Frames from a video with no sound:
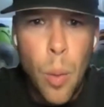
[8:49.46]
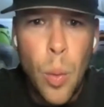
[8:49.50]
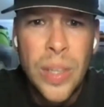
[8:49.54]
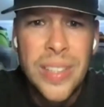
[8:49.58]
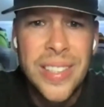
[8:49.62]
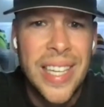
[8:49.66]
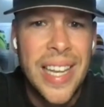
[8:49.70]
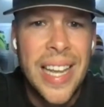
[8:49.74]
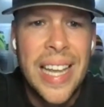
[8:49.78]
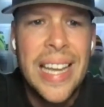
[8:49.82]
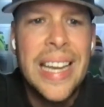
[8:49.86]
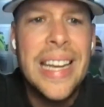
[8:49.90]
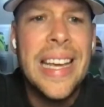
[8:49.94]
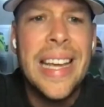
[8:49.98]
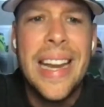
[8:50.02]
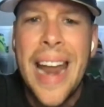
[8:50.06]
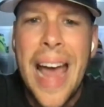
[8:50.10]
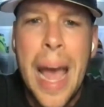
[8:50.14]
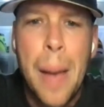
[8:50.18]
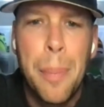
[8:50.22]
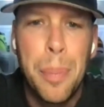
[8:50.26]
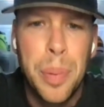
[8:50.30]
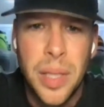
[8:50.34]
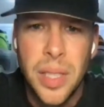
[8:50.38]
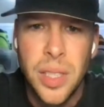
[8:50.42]
I went to
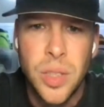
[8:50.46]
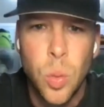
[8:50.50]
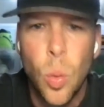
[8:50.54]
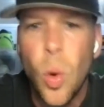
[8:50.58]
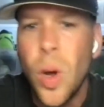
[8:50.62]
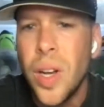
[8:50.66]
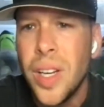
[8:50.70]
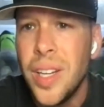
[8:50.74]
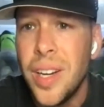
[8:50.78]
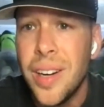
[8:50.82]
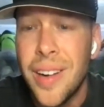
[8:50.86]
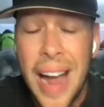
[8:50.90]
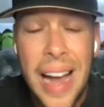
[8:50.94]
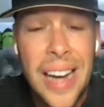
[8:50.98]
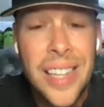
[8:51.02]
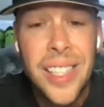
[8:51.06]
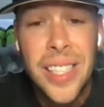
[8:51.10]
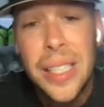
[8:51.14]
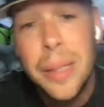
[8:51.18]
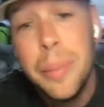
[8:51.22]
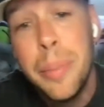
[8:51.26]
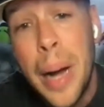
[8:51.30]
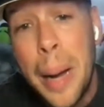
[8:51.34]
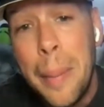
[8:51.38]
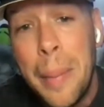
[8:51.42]
Indianapolis one year,
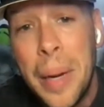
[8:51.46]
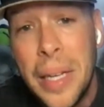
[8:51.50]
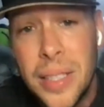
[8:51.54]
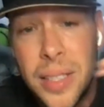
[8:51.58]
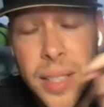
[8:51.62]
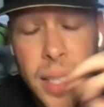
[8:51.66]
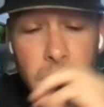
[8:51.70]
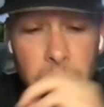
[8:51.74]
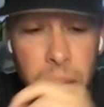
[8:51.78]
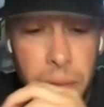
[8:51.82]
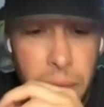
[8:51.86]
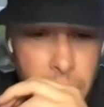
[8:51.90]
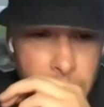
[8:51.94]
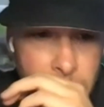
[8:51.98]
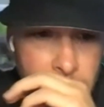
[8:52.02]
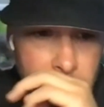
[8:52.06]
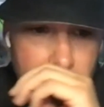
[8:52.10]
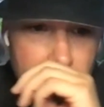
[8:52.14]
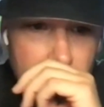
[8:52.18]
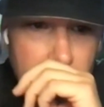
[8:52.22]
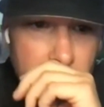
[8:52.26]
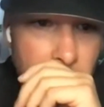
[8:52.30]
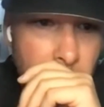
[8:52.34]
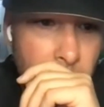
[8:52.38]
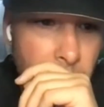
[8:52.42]
actually by myself,
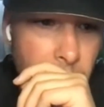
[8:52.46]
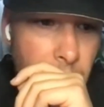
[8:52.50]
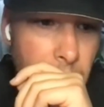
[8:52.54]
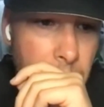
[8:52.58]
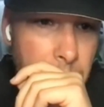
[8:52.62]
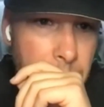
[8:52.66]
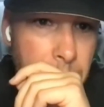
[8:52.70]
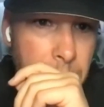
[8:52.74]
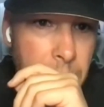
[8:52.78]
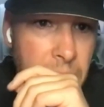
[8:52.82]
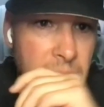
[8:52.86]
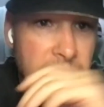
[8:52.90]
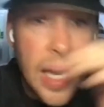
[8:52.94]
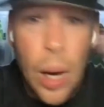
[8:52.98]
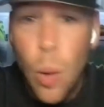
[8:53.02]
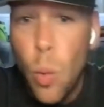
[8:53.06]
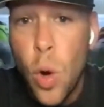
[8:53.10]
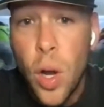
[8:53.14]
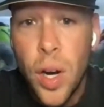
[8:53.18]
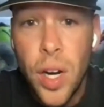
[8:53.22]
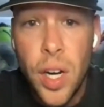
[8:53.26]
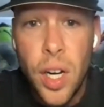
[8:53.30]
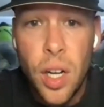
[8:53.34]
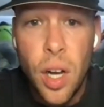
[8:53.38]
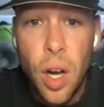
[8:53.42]
because I
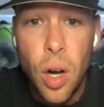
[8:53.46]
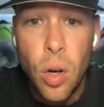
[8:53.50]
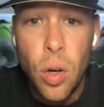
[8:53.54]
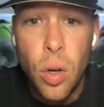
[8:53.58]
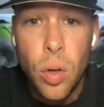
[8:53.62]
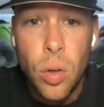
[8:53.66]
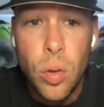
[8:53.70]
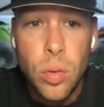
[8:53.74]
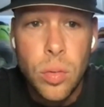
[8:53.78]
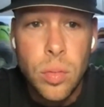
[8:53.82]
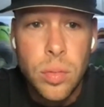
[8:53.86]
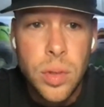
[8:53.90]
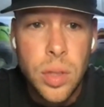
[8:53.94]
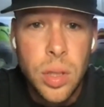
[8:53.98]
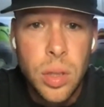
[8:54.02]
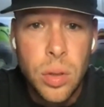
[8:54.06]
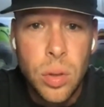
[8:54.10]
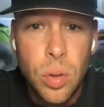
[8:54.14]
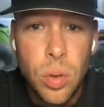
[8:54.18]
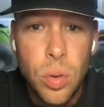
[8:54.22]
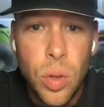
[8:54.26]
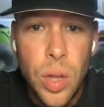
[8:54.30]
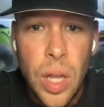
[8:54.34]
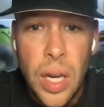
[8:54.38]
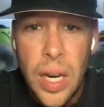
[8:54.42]
wanted to go
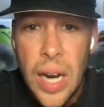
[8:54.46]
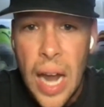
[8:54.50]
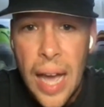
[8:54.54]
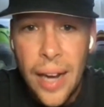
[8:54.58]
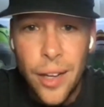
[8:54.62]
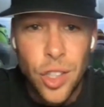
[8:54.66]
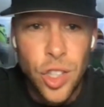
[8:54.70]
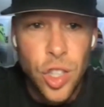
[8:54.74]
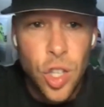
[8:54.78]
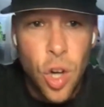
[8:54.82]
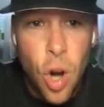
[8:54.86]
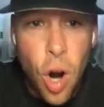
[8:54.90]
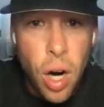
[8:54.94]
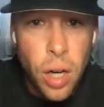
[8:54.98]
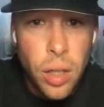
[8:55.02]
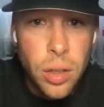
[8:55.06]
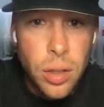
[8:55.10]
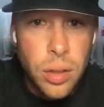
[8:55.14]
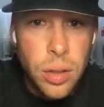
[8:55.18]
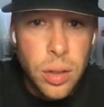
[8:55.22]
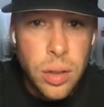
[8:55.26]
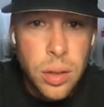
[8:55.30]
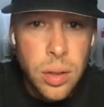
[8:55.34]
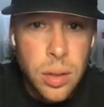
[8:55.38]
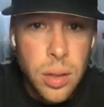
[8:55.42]
to the
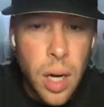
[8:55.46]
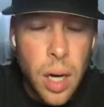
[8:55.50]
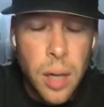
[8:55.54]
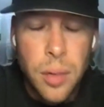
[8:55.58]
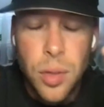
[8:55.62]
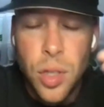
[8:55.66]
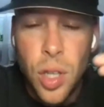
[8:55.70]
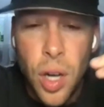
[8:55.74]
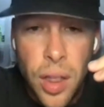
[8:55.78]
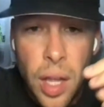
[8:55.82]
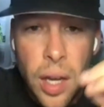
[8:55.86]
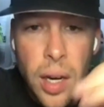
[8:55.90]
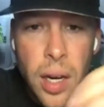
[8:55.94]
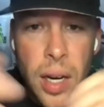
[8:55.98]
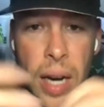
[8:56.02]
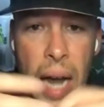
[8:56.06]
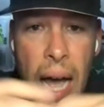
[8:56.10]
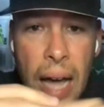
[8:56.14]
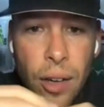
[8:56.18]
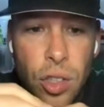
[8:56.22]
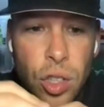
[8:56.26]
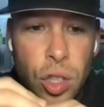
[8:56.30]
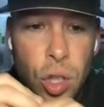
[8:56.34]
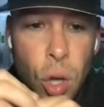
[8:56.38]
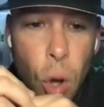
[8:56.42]
the
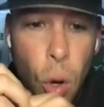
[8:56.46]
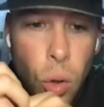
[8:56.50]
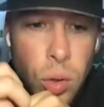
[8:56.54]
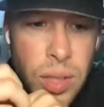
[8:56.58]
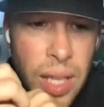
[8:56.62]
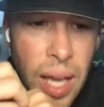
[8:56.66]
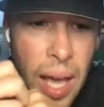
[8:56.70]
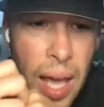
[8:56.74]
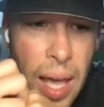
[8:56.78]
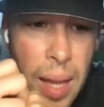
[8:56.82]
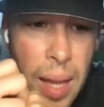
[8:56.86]
Niners Colts